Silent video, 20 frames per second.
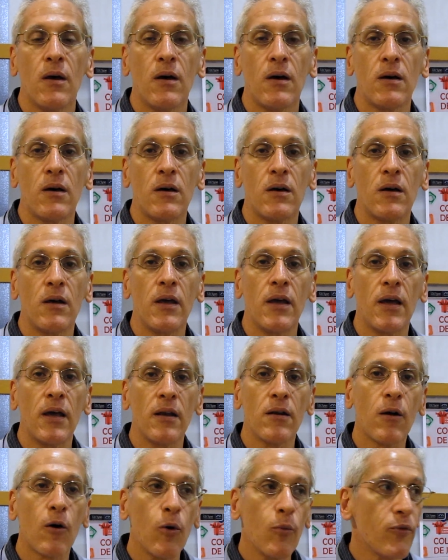uh,
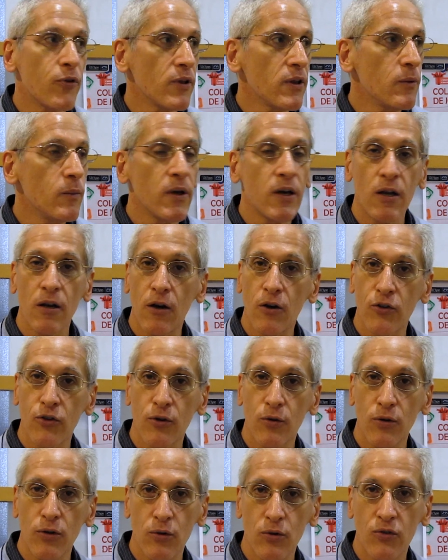and hopefully we can
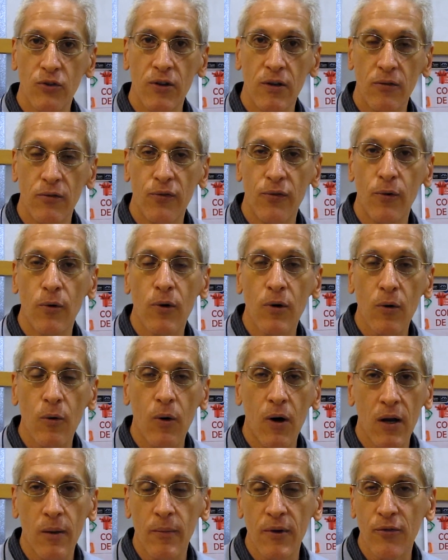also use it for
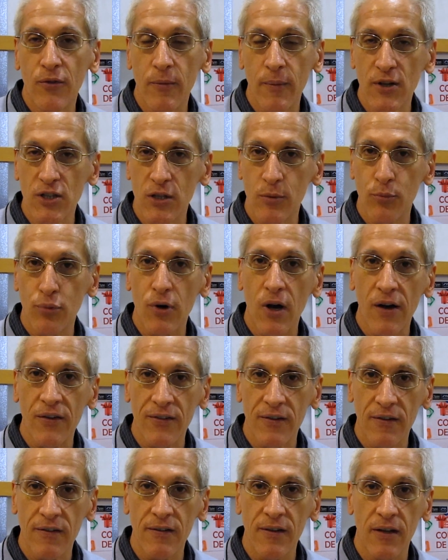quantum information
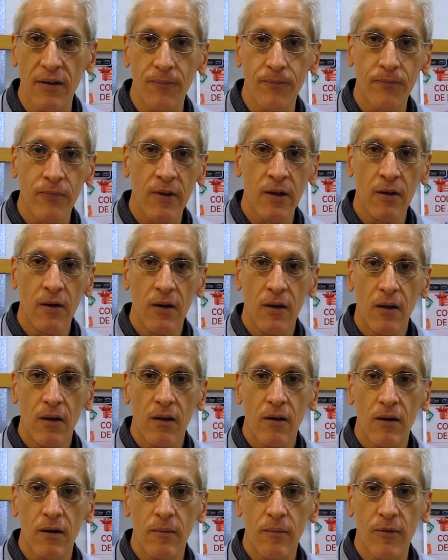processing.
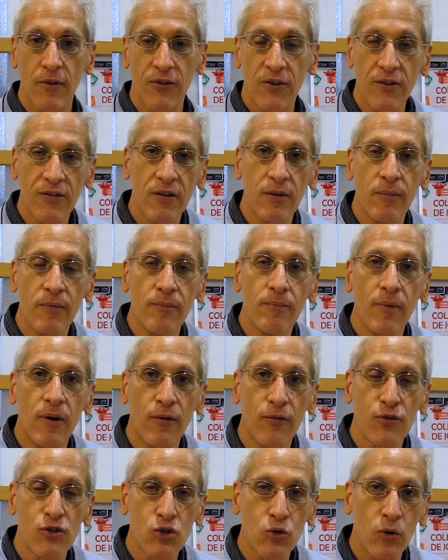Um, the system
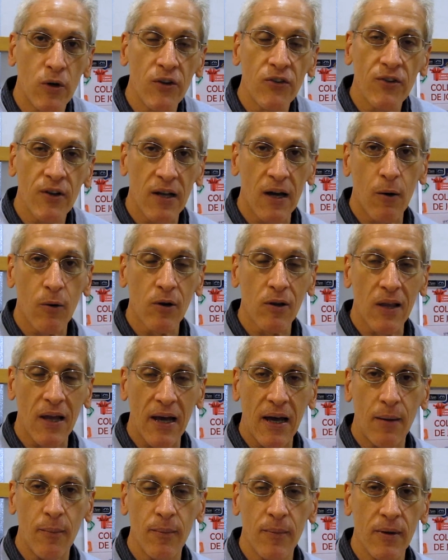of choice in our
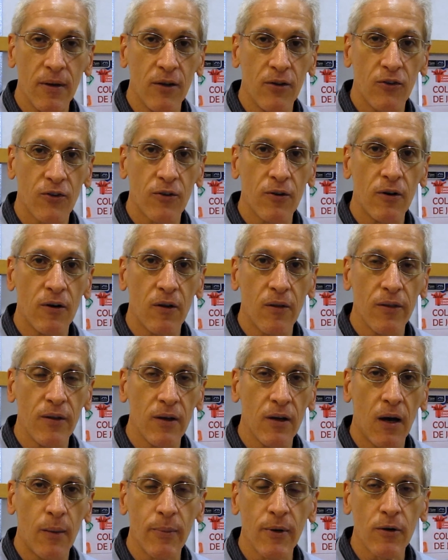lab is called
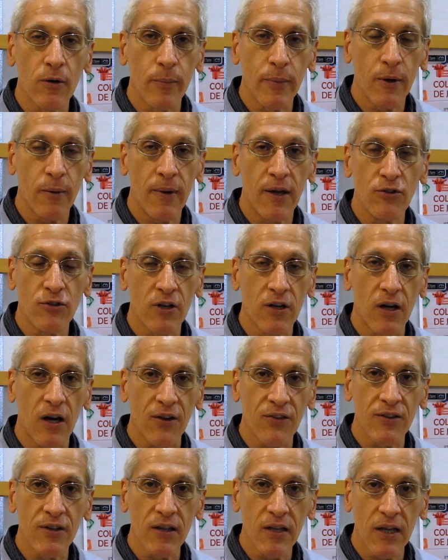the optical parametric
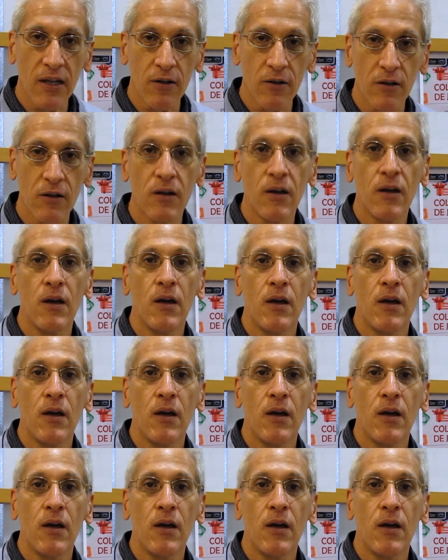oscillator.